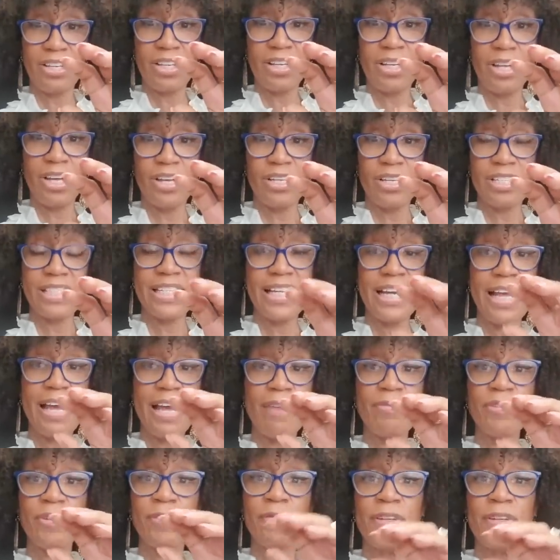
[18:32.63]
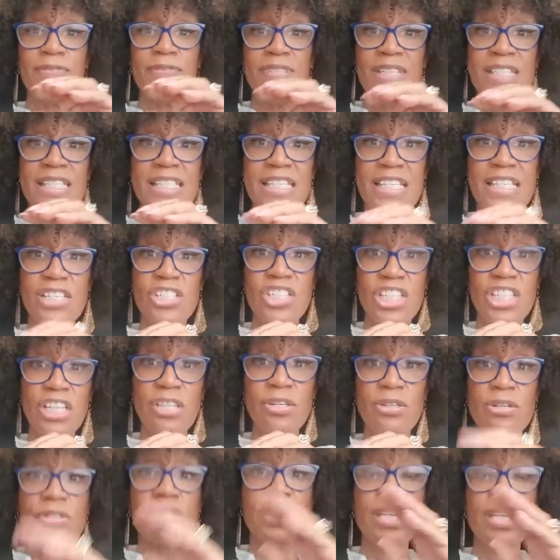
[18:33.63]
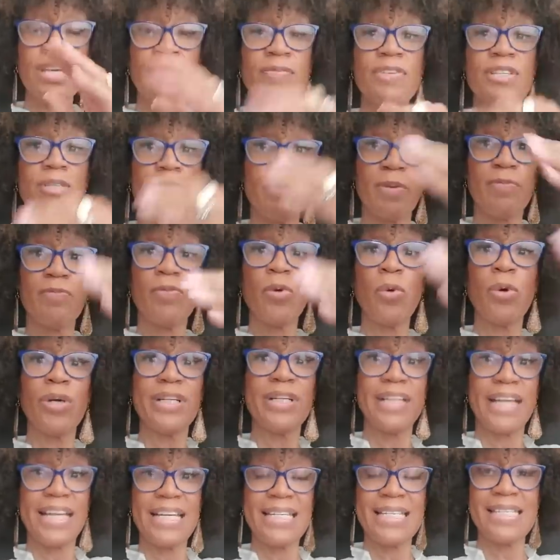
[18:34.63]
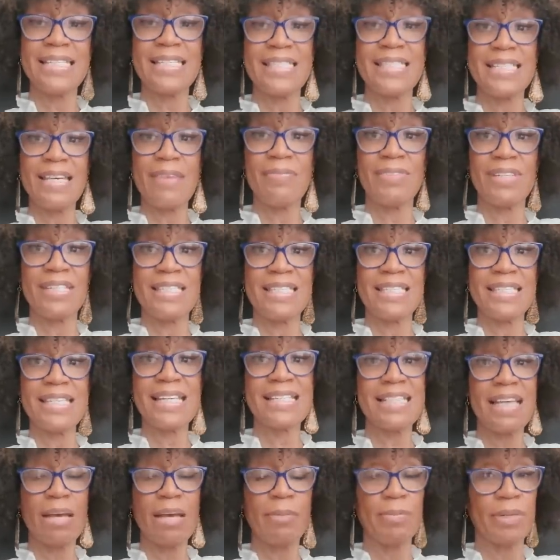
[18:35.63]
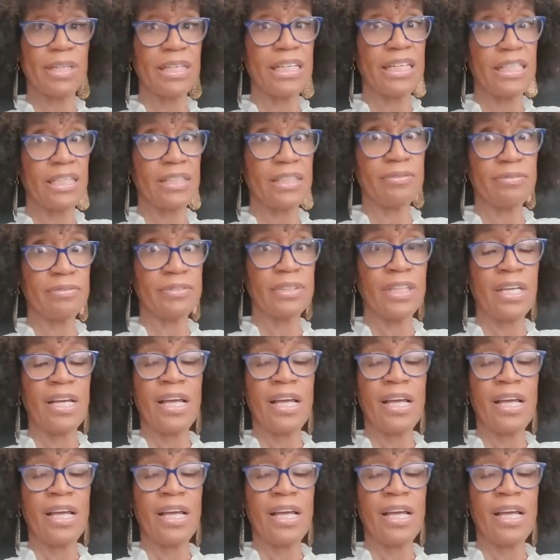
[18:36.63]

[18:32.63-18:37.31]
clause that after 56 years, if it's before 1976, I believe,